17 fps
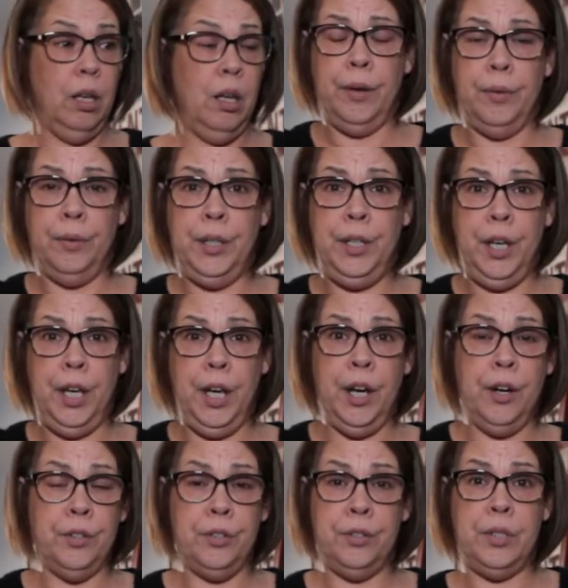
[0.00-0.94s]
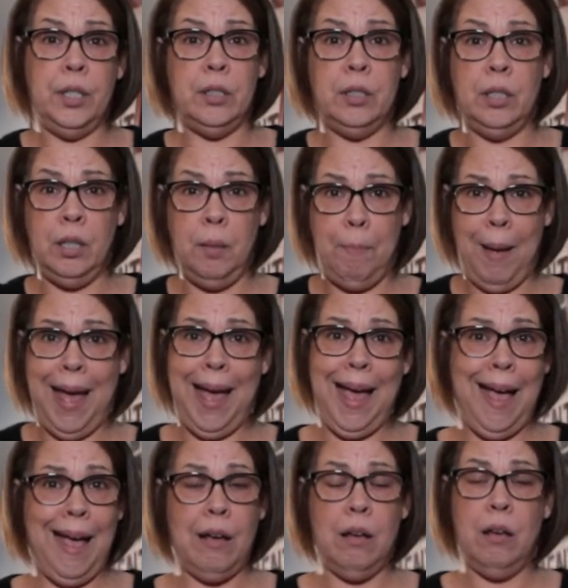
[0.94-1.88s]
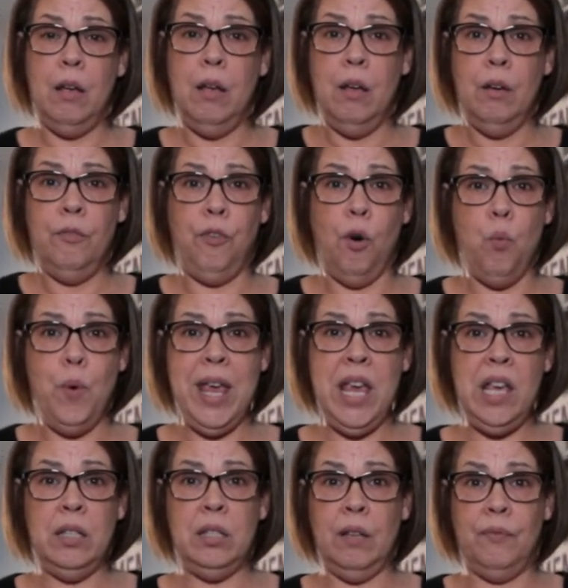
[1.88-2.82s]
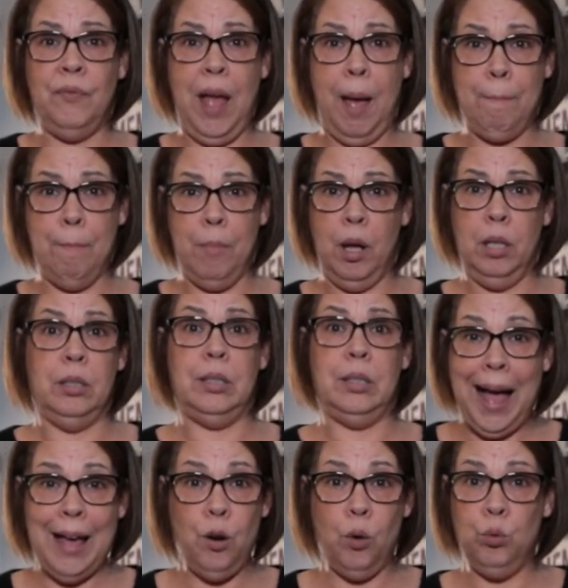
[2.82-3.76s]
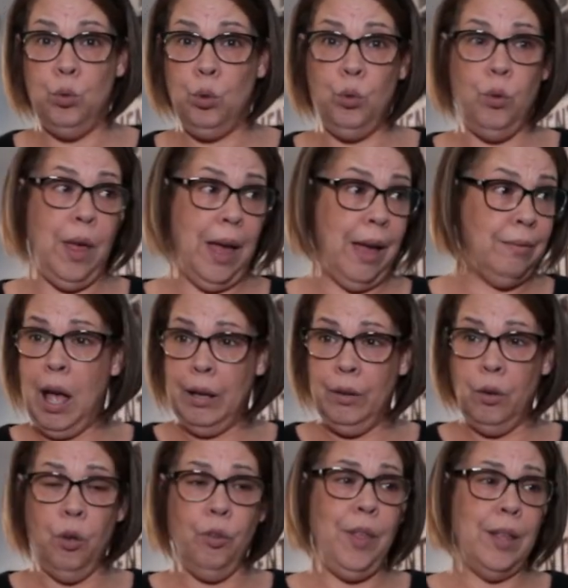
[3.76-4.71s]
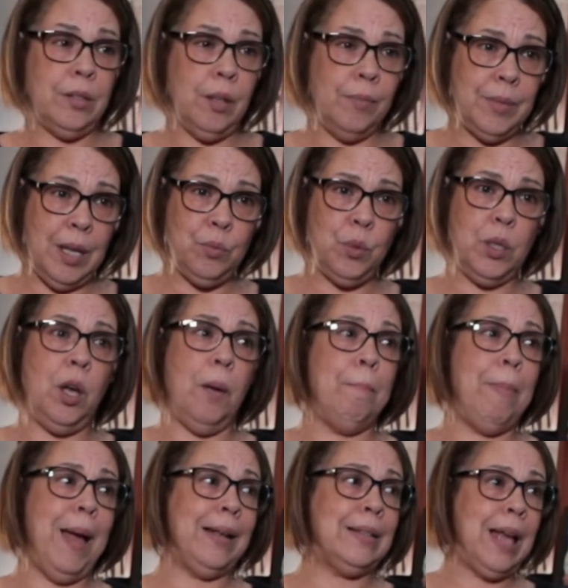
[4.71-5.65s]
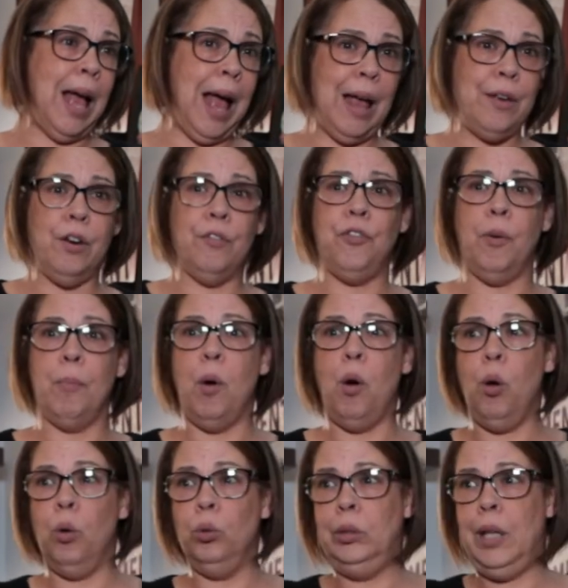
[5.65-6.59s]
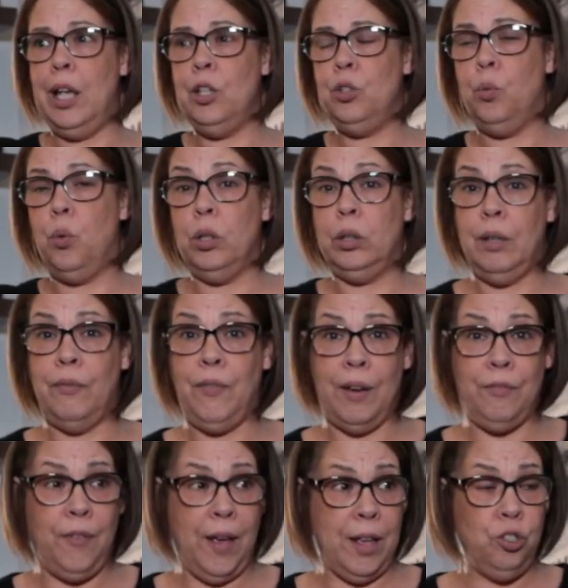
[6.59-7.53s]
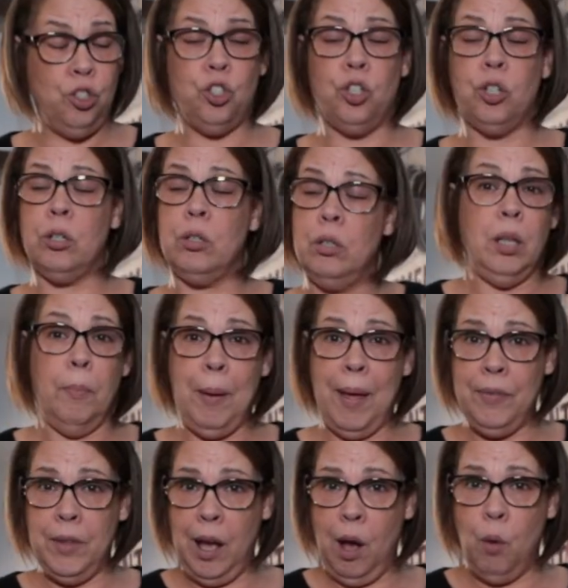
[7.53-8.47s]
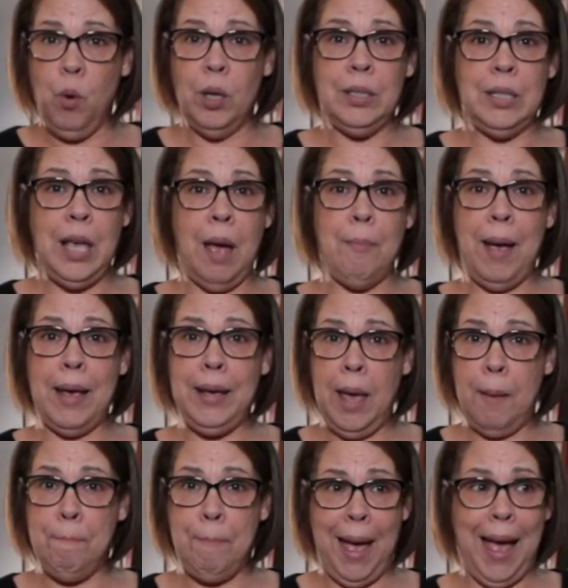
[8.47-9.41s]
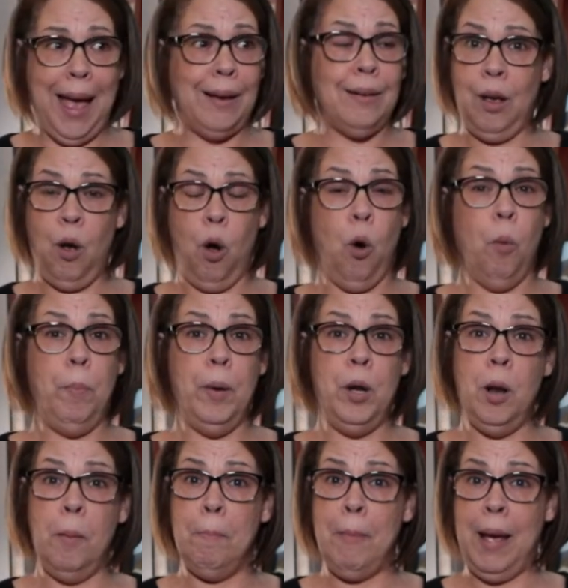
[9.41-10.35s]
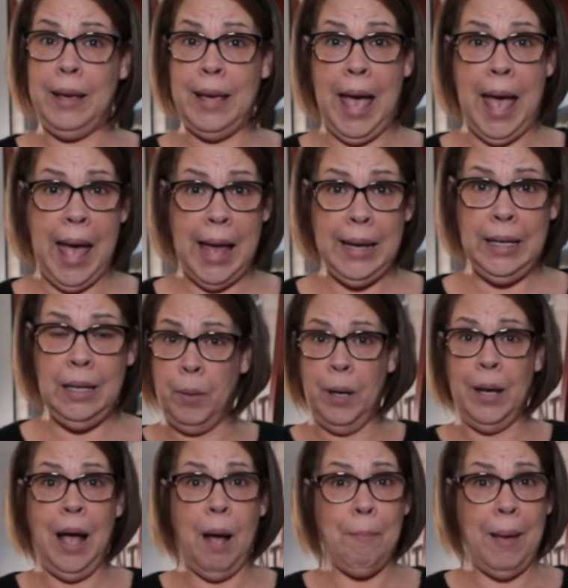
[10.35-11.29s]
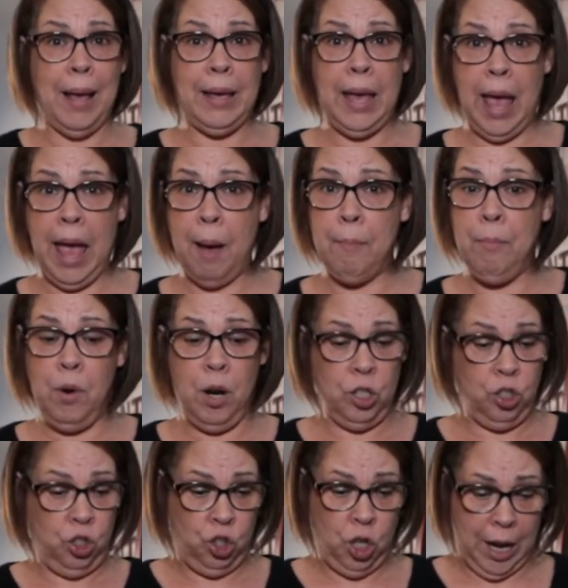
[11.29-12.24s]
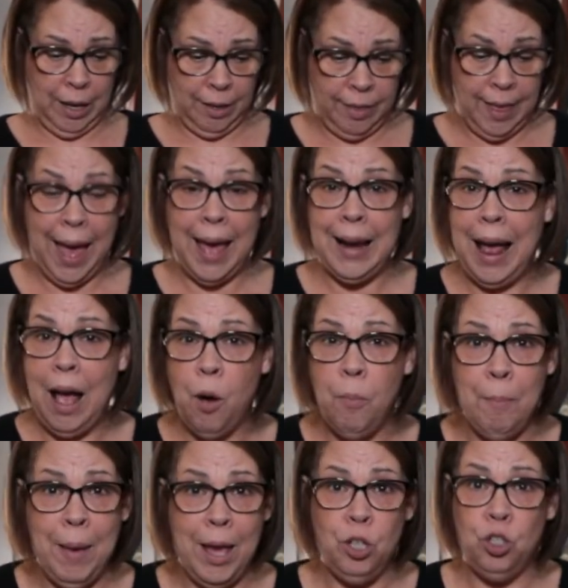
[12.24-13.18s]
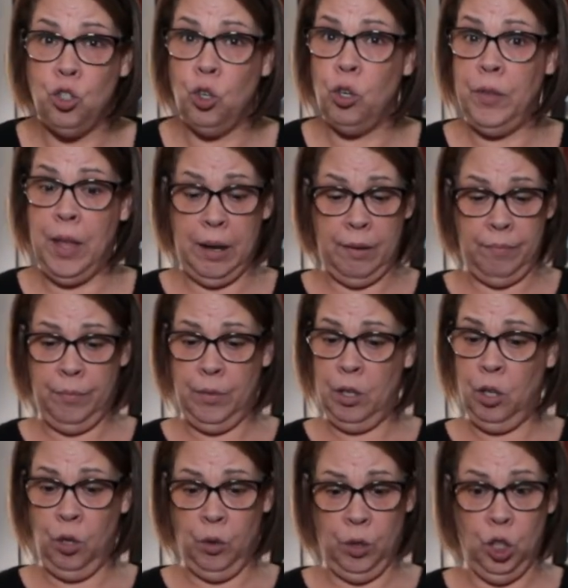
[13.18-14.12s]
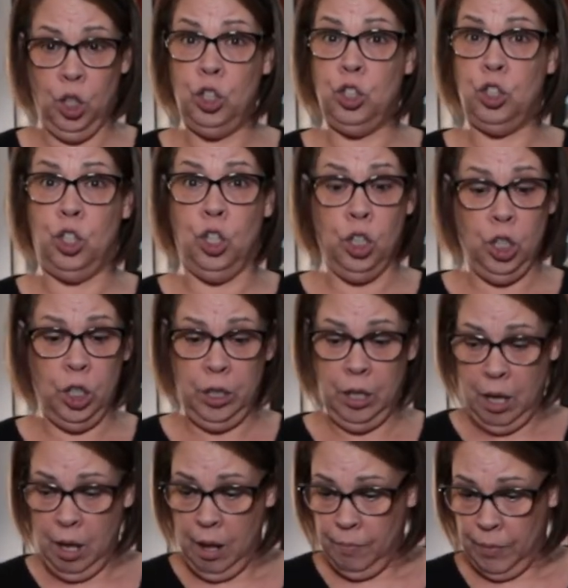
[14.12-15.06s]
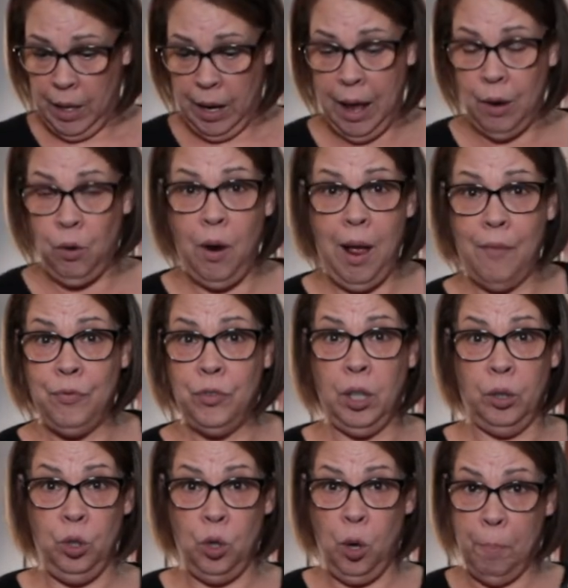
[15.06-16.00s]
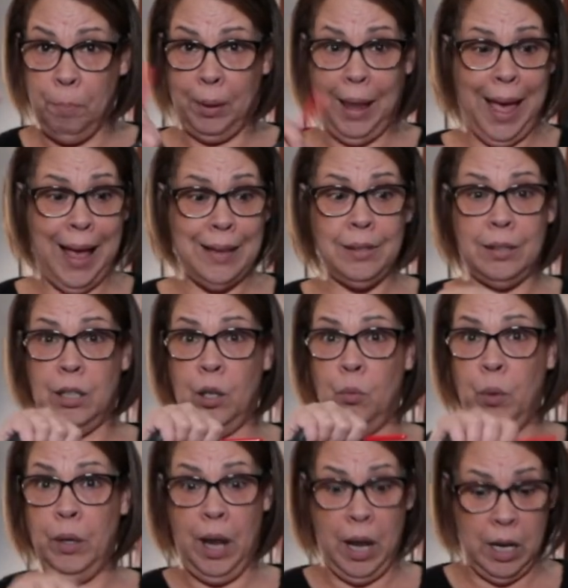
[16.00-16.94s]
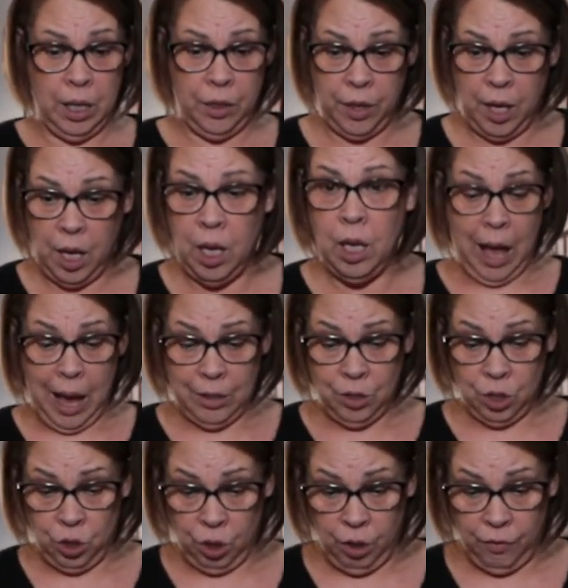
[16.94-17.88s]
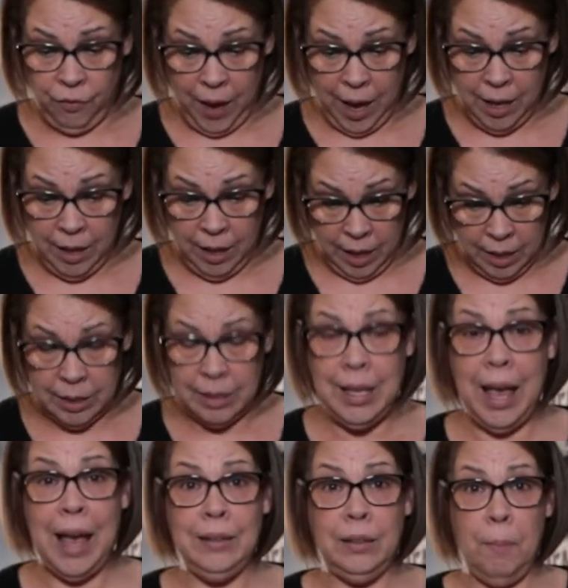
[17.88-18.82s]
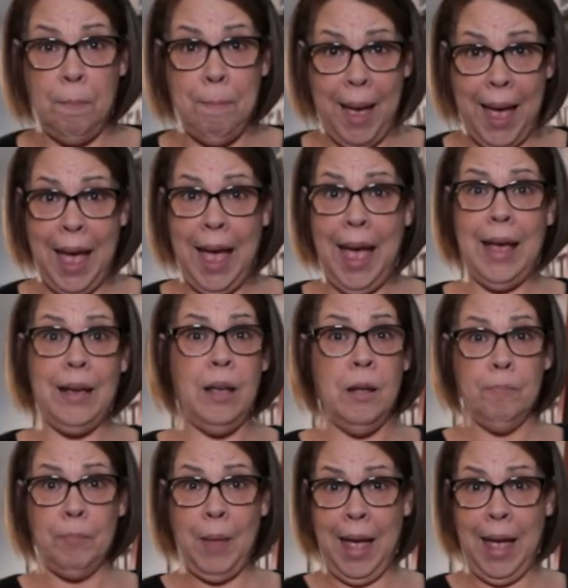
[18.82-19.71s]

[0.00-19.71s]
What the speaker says: Their gear sits in the bag for weeks, if not months. I don't do that. I know that sometimes we come back tired from a whole day's worth of adventure. Depending on what time I get back, I open up my caddy, bring out my camera, check that out, make sure that, you know, it looks good, that I don't have to, you know, blast it with anything. I survey inside the bag.